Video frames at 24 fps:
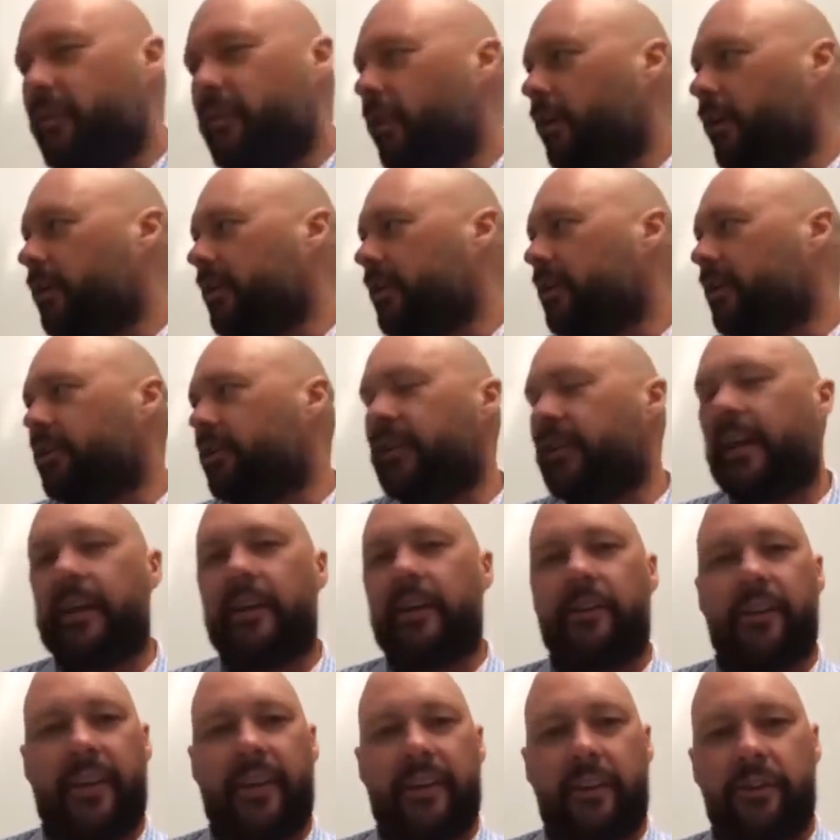totally do that
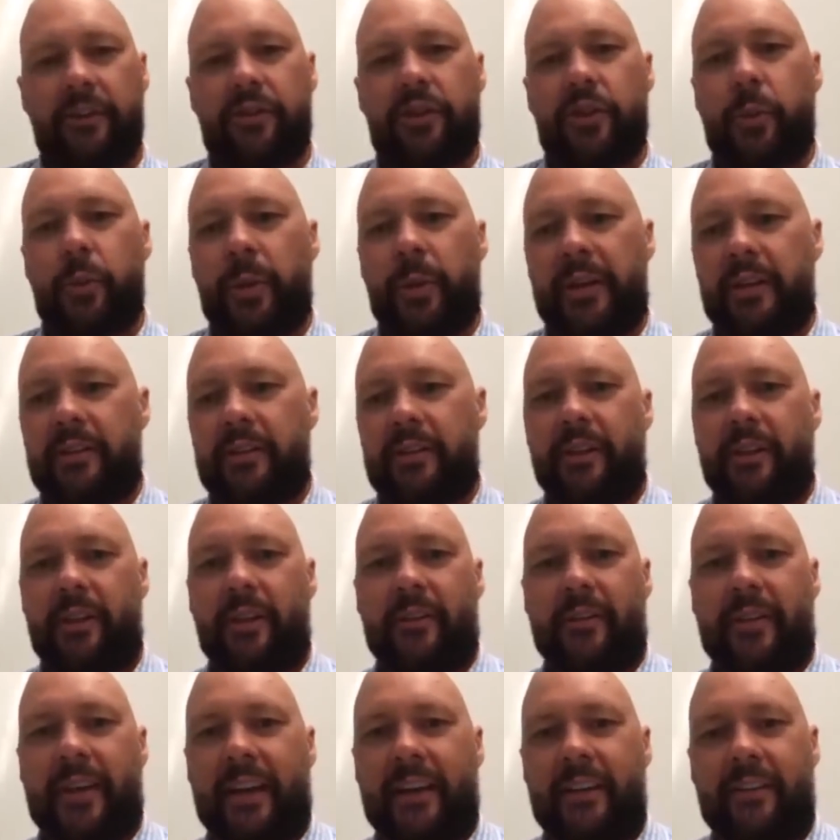as like those Twitter
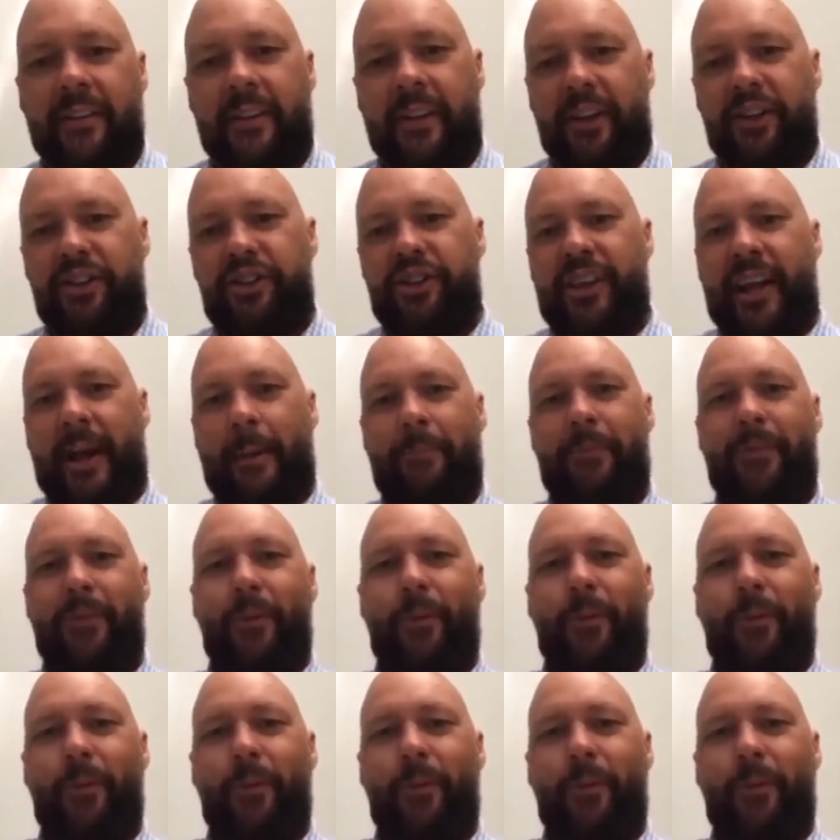surveys. Chapter